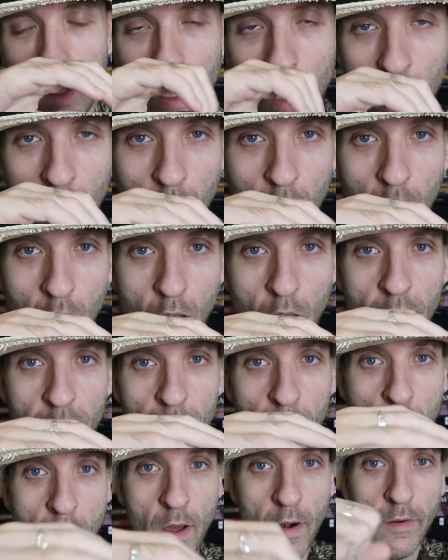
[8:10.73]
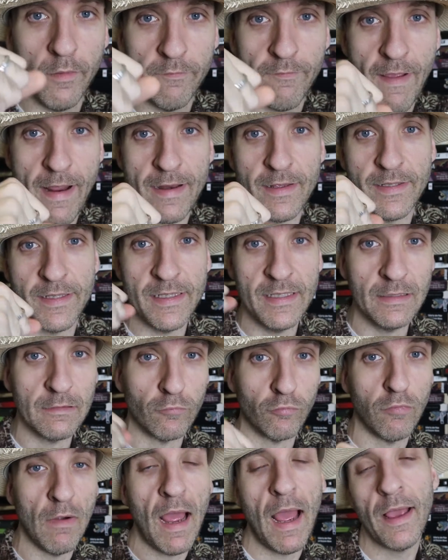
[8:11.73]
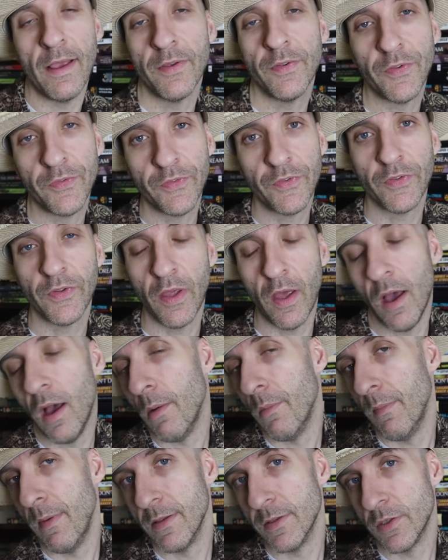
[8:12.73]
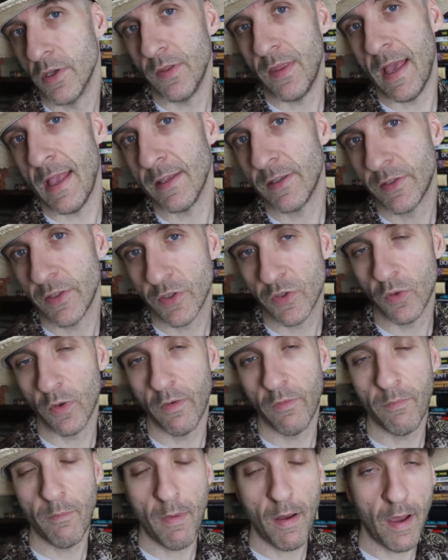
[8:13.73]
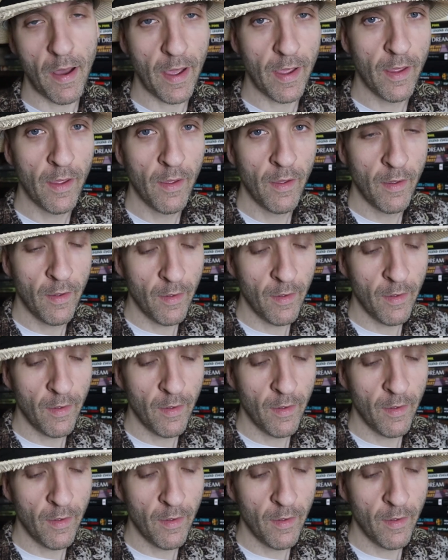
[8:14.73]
Uh, of modern fantasy rests, um, and so that's sort of my